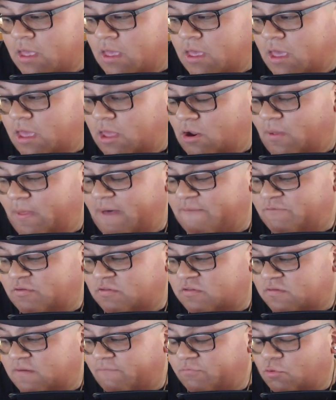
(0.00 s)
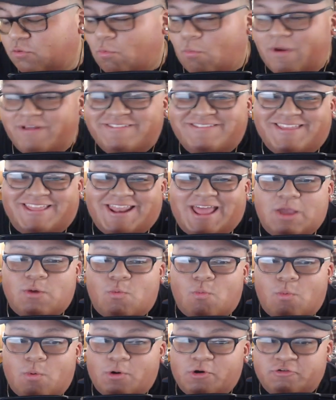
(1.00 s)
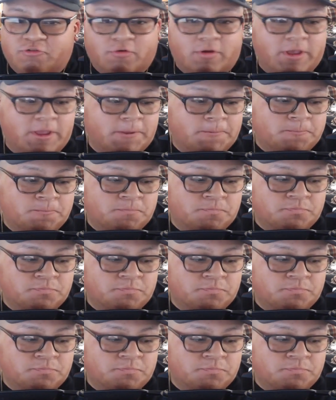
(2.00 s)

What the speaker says: and all that fun stuff. The Wednesday Night Wars, right?